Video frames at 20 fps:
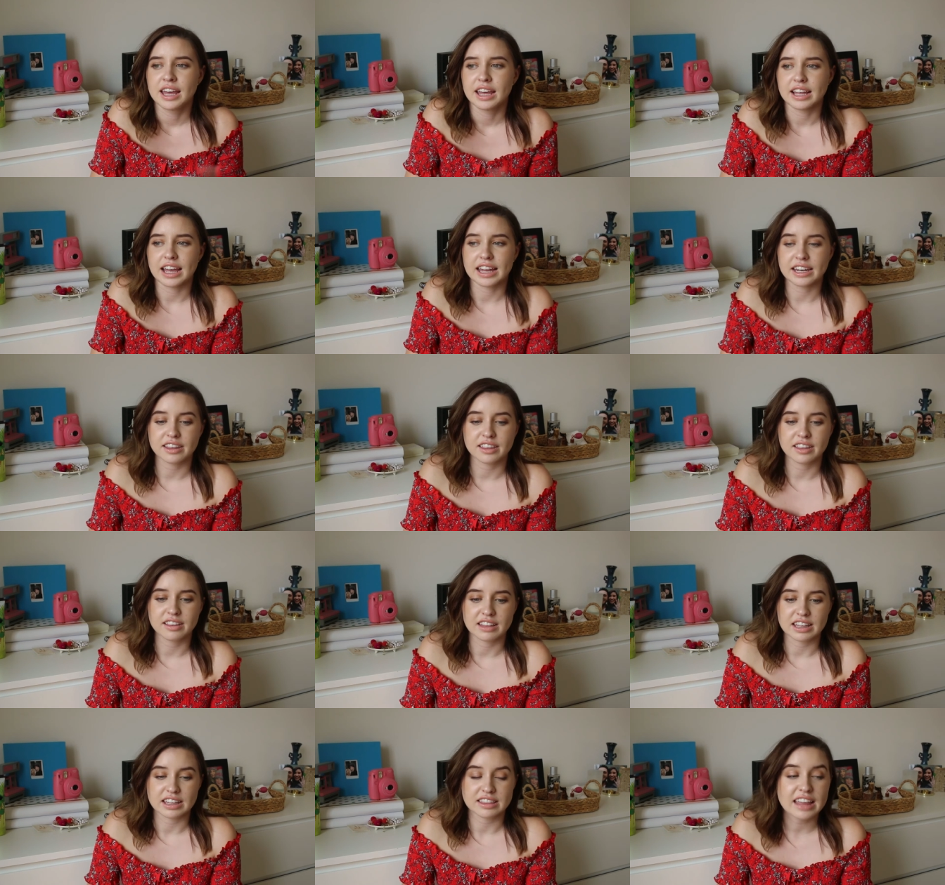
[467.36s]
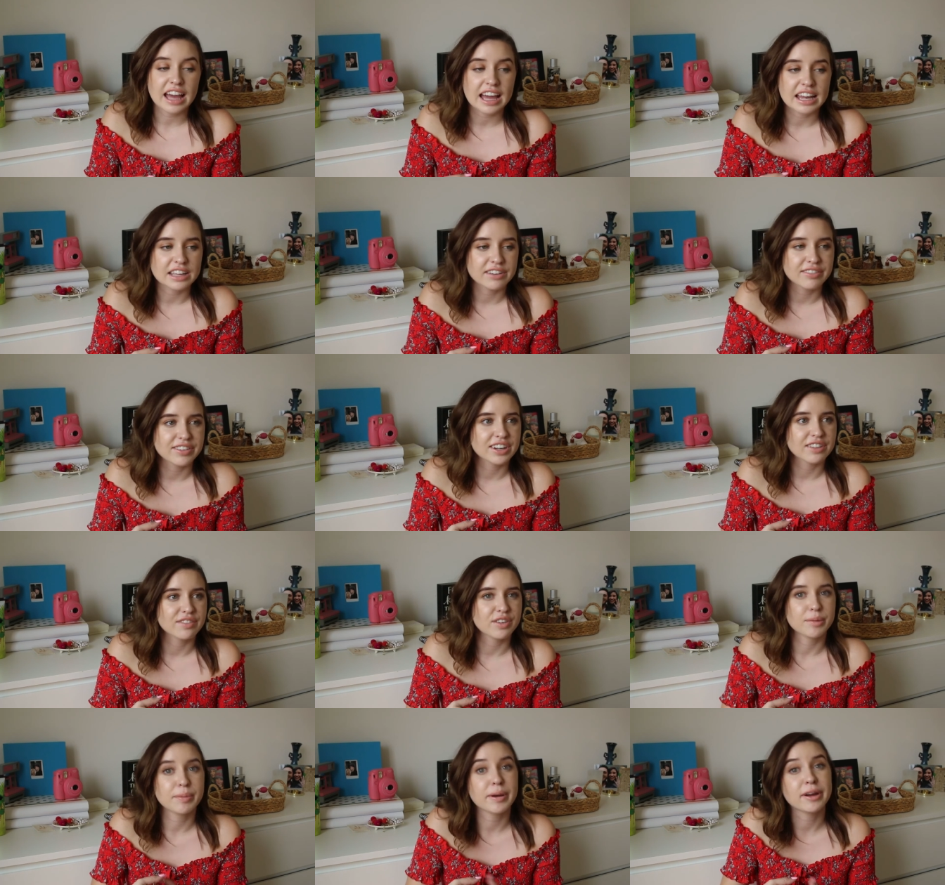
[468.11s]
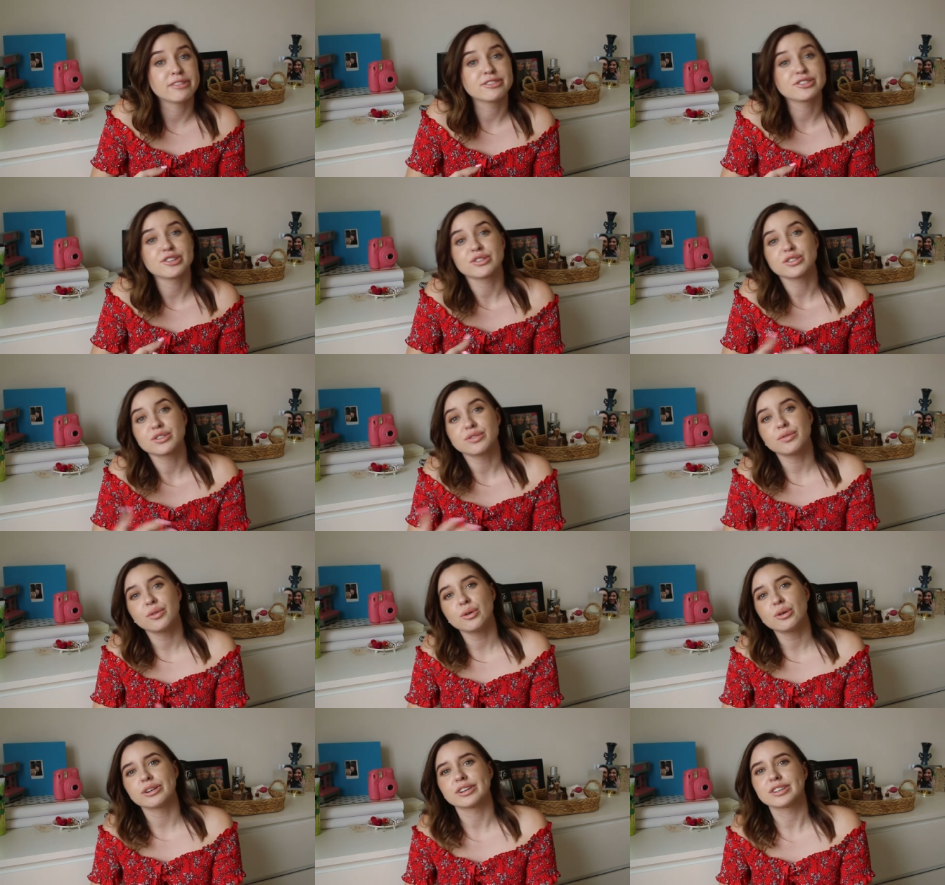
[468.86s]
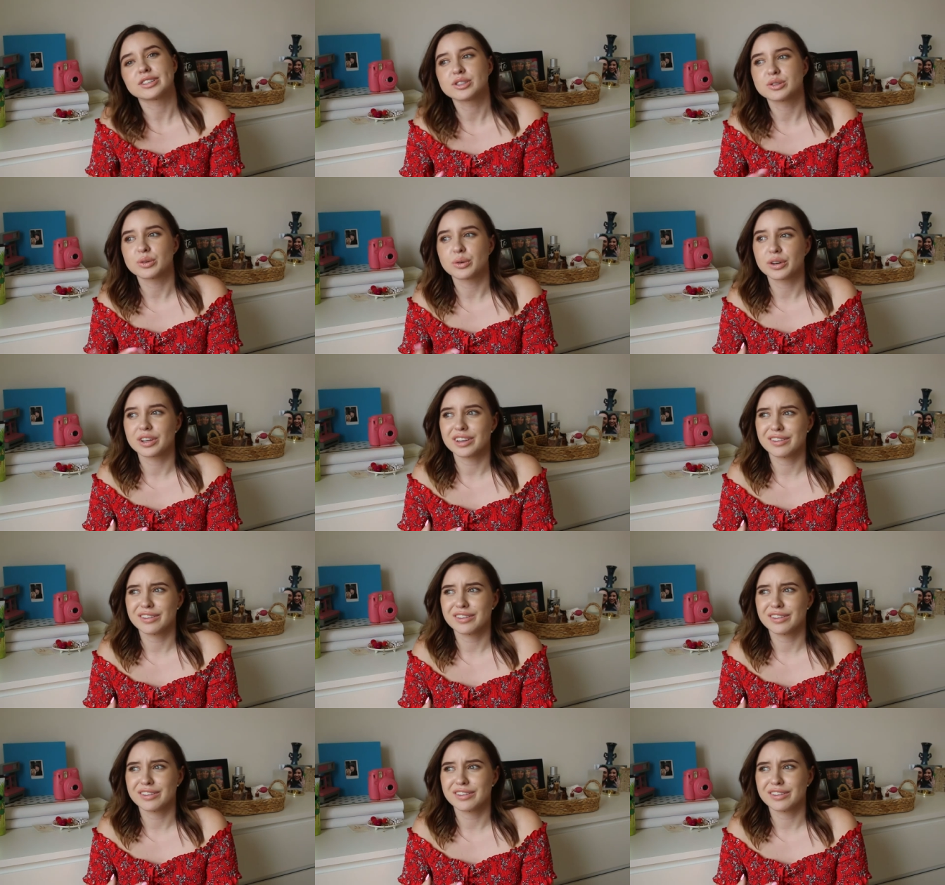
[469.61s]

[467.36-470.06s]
anything like that, even if your parents are divorced, or